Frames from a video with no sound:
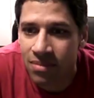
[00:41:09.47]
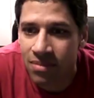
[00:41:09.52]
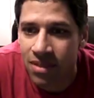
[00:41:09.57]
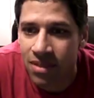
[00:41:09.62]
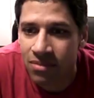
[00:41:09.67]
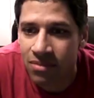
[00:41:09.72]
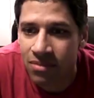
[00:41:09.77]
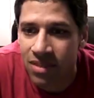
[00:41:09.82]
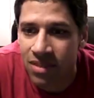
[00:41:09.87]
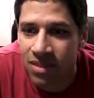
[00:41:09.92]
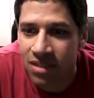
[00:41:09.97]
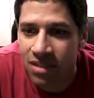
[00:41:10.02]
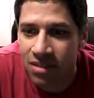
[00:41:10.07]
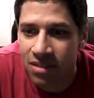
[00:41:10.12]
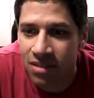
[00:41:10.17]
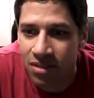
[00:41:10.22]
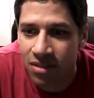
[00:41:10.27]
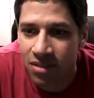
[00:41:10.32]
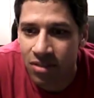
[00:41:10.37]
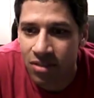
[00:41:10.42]
don't think
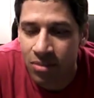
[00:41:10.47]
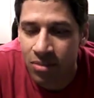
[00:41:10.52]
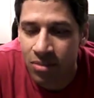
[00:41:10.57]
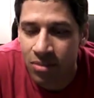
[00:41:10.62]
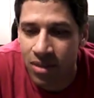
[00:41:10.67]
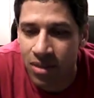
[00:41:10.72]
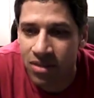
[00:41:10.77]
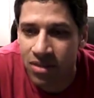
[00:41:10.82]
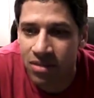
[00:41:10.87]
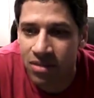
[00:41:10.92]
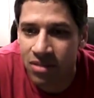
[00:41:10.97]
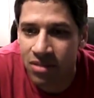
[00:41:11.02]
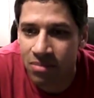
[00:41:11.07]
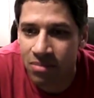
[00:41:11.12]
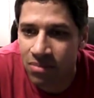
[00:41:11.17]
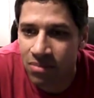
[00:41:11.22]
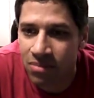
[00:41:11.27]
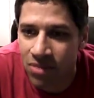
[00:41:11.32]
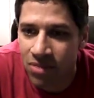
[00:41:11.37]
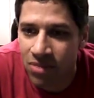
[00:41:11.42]
so, but just
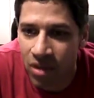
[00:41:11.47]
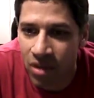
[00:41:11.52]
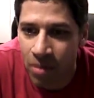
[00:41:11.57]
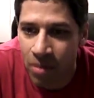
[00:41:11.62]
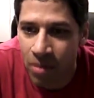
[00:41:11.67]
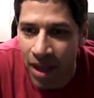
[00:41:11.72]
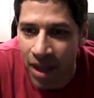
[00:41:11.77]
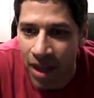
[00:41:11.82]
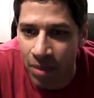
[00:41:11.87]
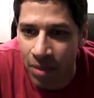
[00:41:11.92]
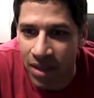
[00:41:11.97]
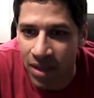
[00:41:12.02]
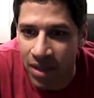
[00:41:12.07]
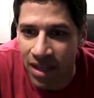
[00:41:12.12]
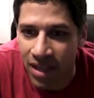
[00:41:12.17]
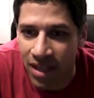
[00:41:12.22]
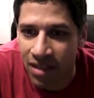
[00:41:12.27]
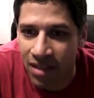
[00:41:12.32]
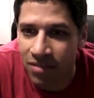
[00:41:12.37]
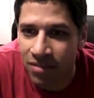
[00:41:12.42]
shout them back at me
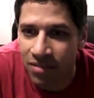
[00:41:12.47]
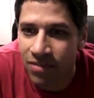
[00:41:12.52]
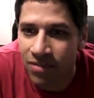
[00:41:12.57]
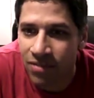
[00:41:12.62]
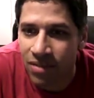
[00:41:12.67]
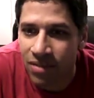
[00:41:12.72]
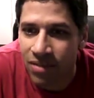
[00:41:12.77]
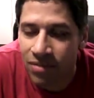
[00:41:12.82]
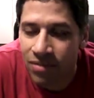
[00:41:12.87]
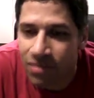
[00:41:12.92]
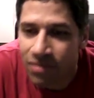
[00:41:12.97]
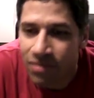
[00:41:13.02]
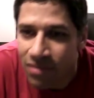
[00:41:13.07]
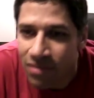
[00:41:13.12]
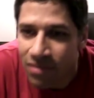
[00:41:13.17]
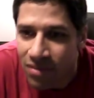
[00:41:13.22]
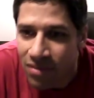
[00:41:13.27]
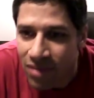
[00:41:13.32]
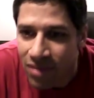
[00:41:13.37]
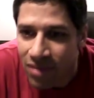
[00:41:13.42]
again if
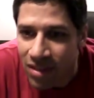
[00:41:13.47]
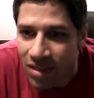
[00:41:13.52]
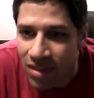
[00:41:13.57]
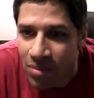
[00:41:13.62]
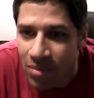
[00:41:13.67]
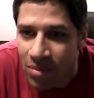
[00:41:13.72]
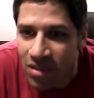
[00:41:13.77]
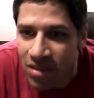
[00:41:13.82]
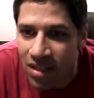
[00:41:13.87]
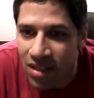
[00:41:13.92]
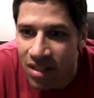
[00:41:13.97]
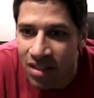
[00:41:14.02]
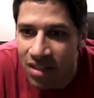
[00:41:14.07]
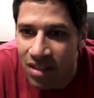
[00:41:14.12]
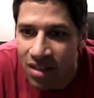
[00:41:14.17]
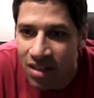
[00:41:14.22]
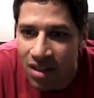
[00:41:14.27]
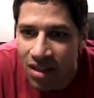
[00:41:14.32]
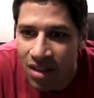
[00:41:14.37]
I did miss any.